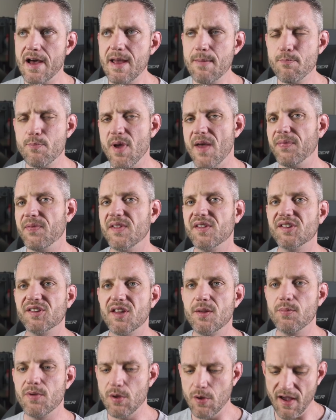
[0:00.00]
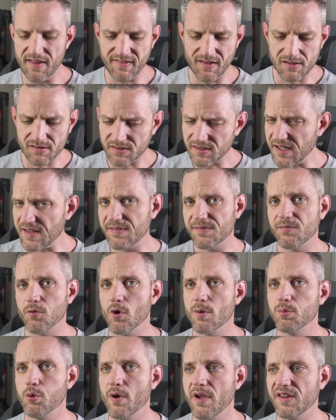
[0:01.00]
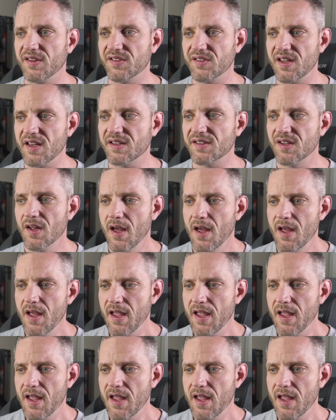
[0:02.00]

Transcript: I bet this CPU has at least 4.6,